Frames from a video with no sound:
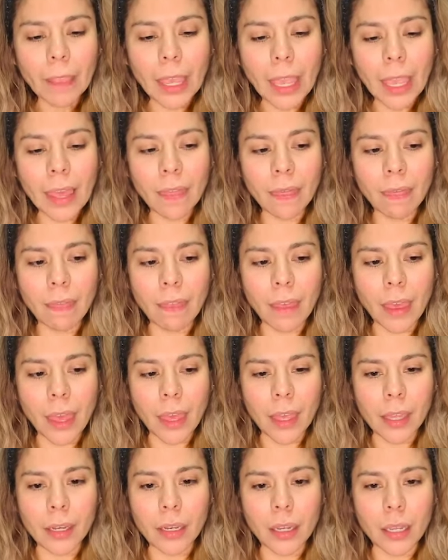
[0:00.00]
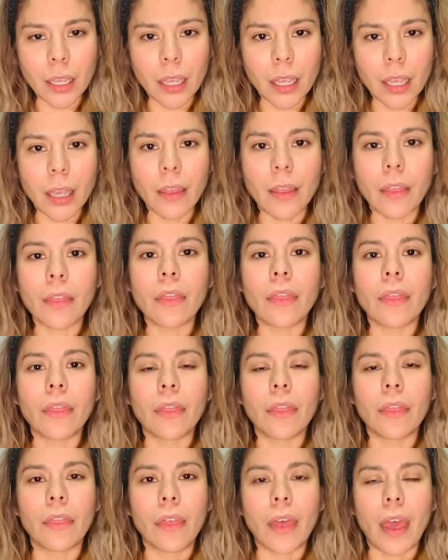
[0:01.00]
and then
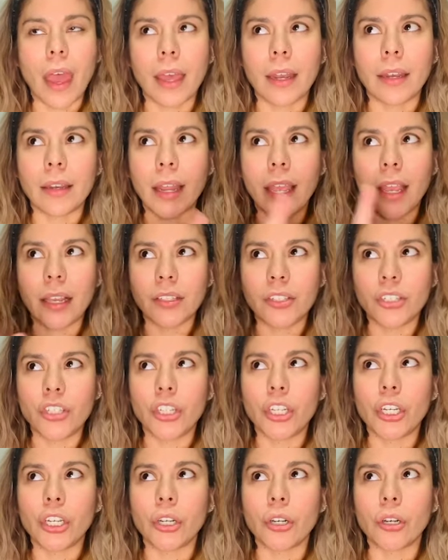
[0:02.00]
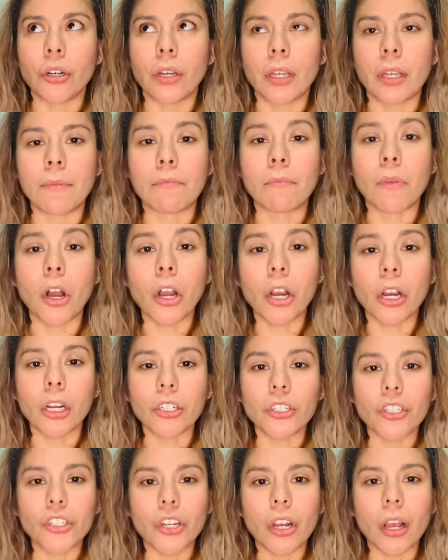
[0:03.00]
that next year in
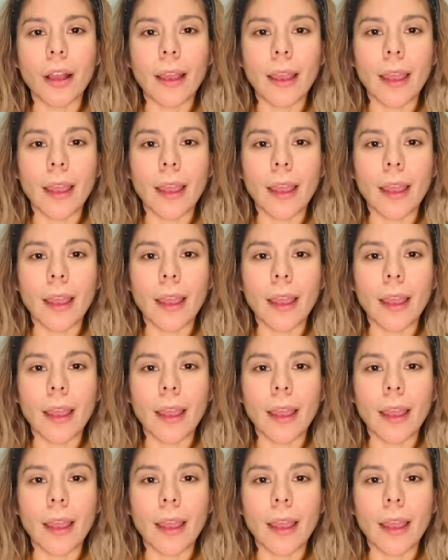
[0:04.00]
March,